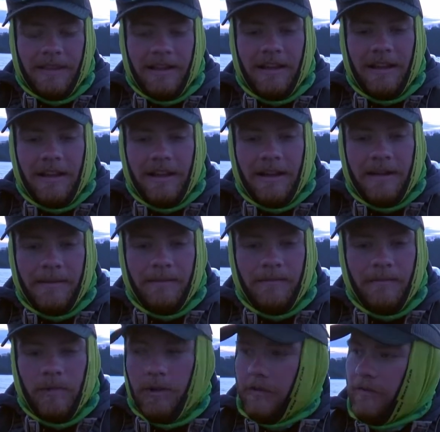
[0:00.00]
um,
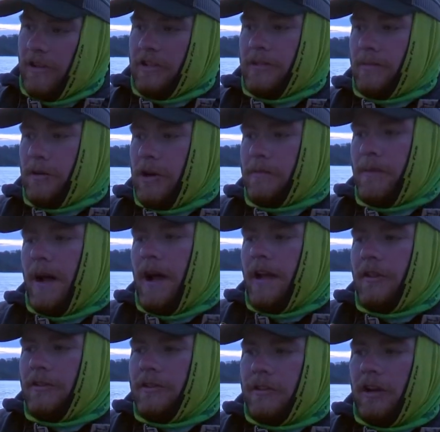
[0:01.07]
we're going to fish some brush
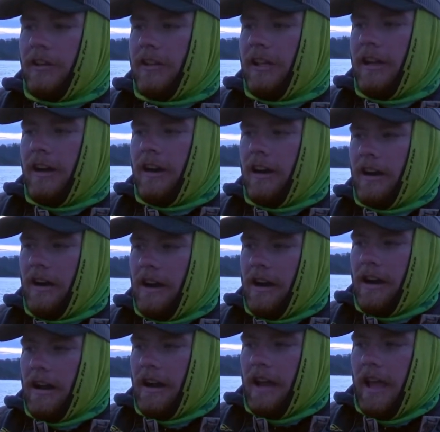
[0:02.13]
piles, start there,
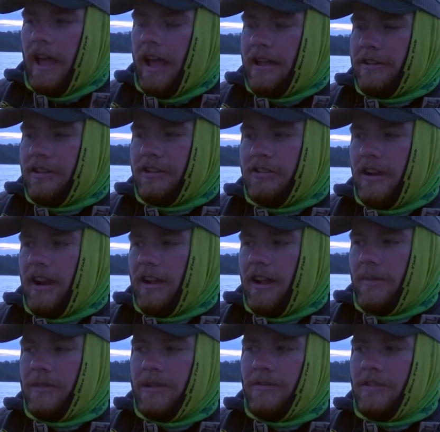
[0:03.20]
and just try a
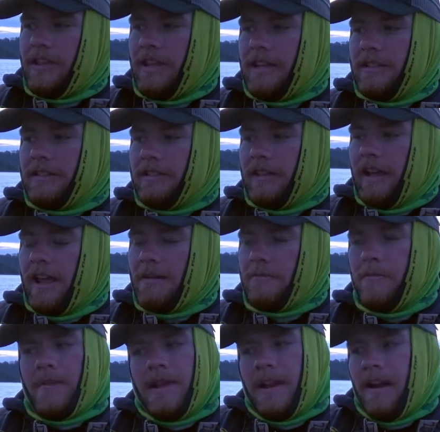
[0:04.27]
couple different things. And
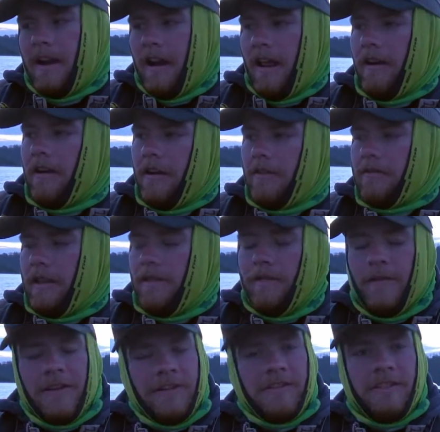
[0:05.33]
we'll be here, I don't know, if
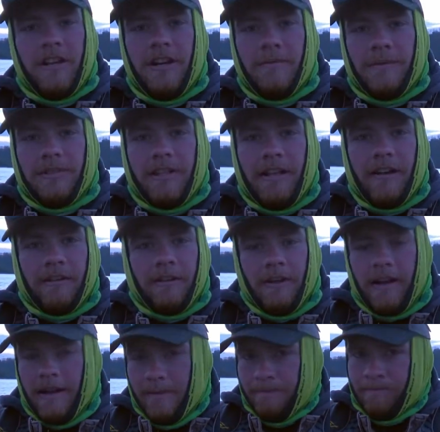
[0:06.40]
fishing's good, we'll stay till
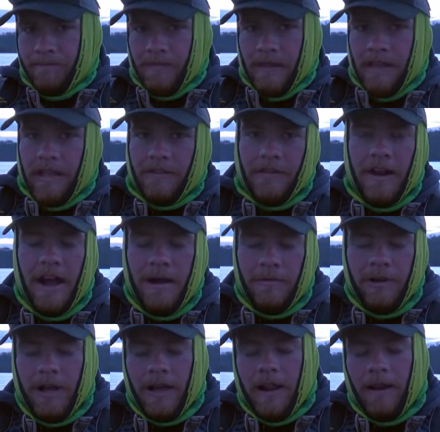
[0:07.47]
three. If not,
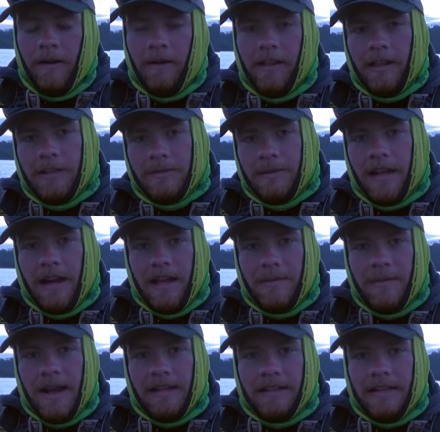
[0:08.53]
we'll cut out early because we got to
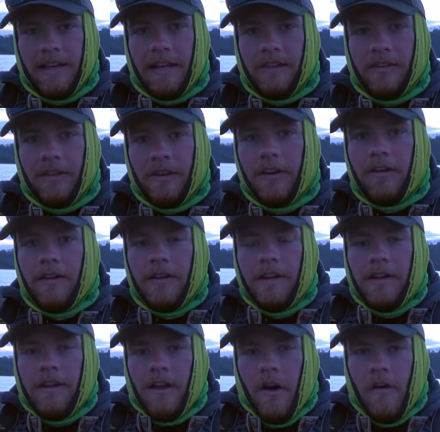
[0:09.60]
head back today. So,
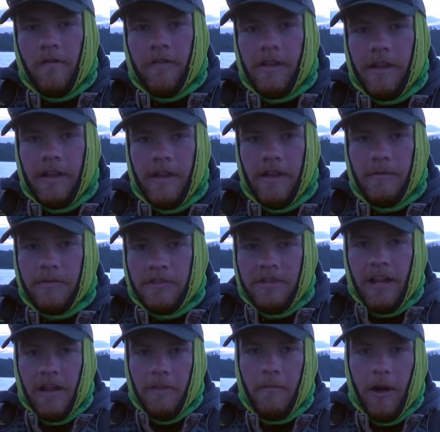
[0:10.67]
hopefully, we'll
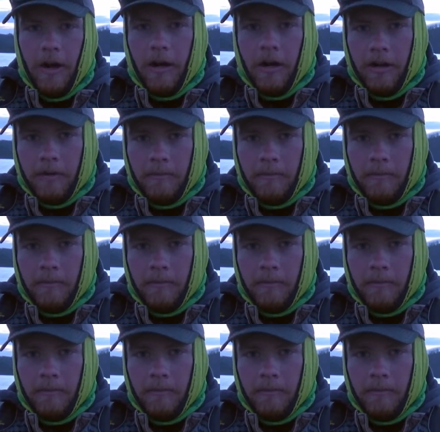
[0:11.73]
see you on the water.